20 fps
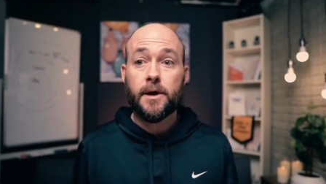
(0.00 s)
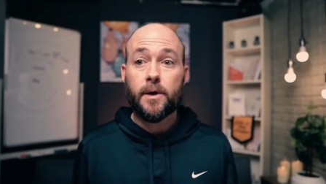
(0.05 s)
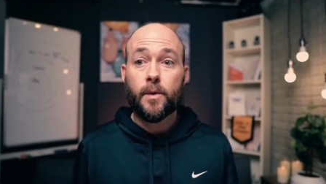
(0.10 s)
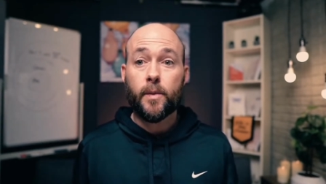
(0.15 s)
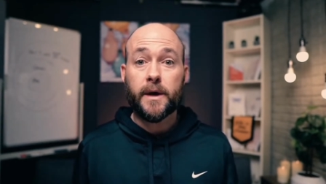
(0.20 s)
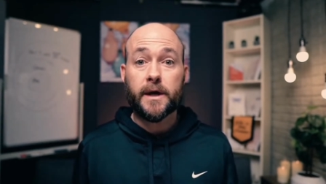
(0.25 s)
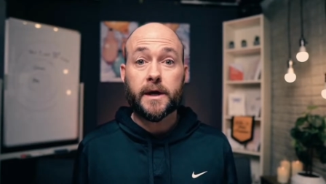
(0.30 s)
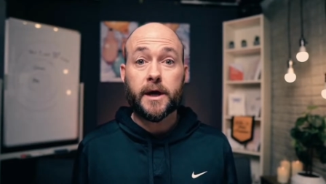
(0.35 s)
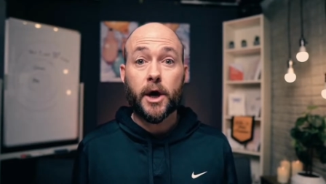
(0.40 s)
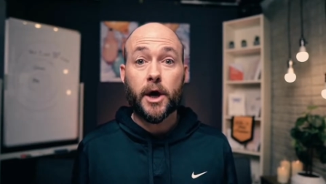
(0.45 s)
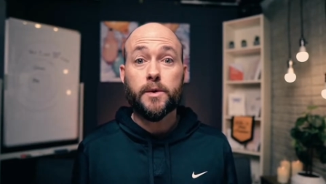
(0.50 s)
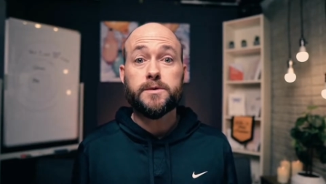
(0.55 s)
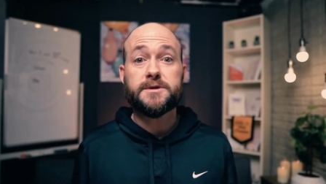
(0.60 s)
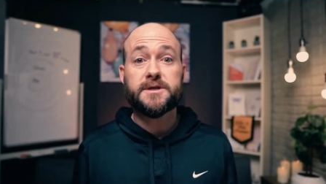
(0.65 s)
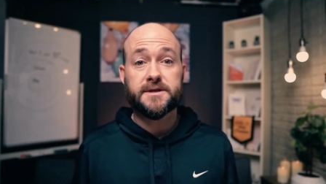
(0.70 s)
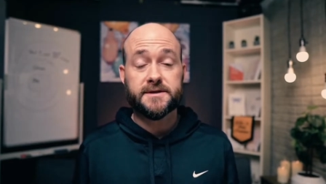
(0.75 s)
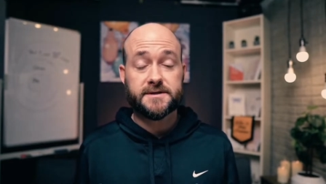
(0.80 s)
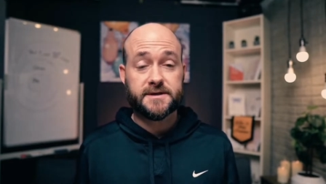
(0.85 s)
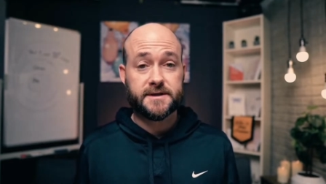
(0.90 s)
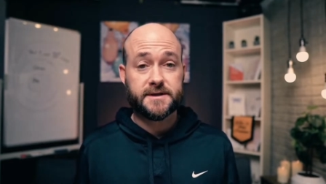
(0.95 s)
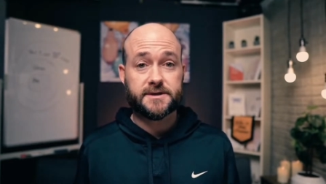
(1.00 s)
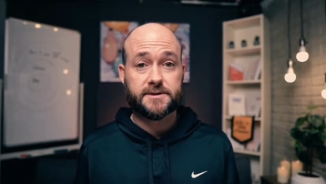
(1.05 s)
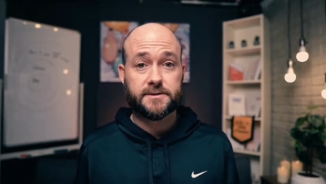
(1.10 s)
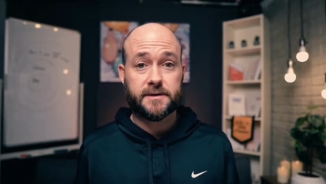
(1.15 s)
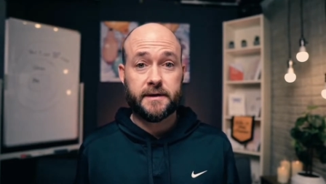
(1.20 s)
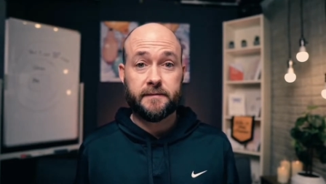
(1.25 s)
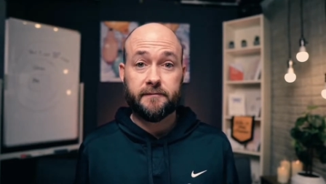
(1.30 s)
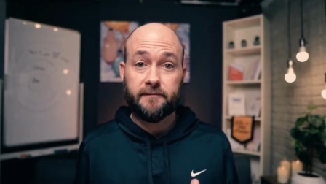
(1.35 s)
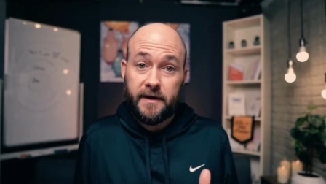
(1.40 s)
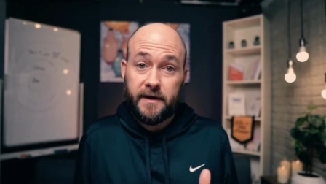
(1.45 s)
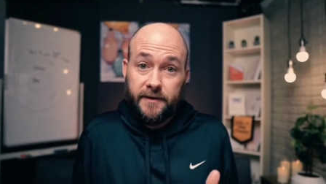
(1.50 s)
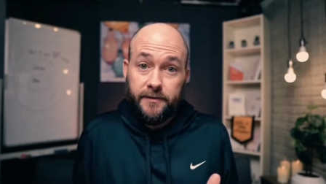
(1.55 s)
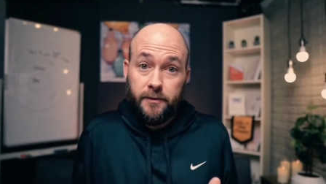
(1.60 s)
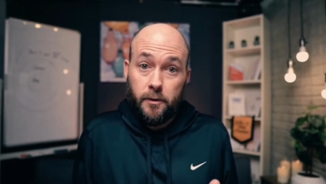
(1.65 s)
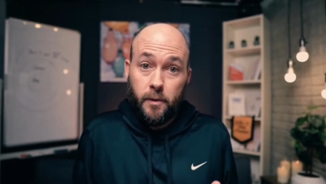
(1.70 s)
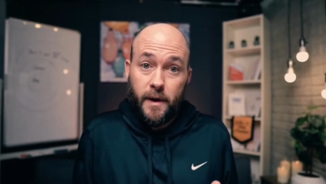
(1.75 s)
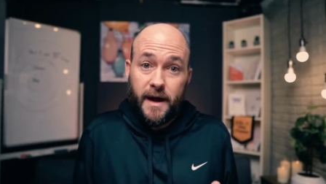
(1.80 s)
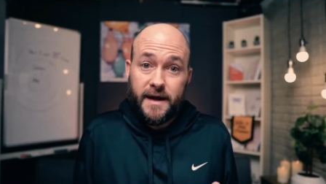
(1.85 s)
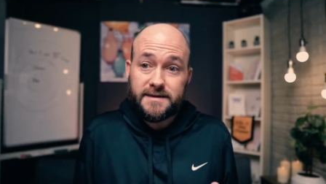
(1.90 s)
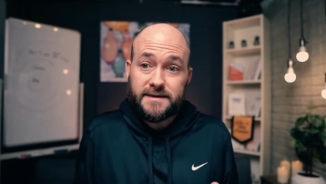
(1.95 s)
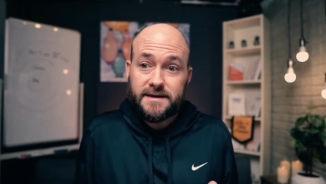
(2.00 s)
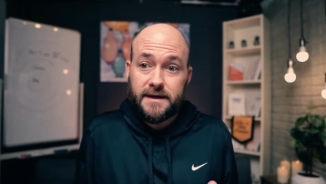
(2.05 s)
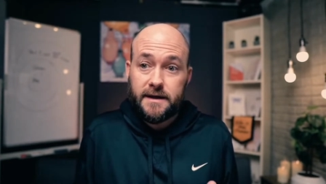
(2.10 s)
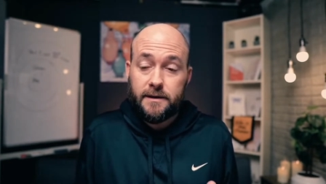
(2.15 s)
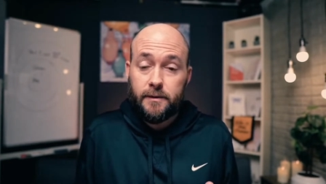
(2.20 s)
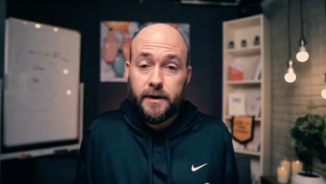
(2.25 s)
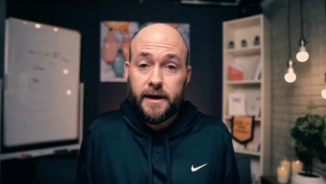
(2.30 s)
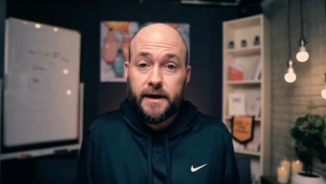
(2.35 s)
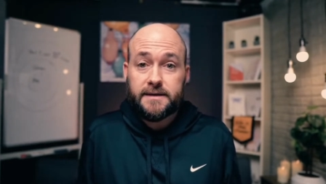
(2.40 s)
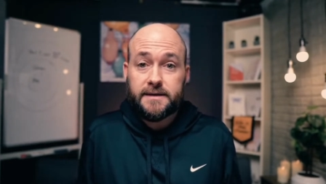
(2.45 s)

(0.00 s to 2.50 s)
we go to this extreme in the West anyway,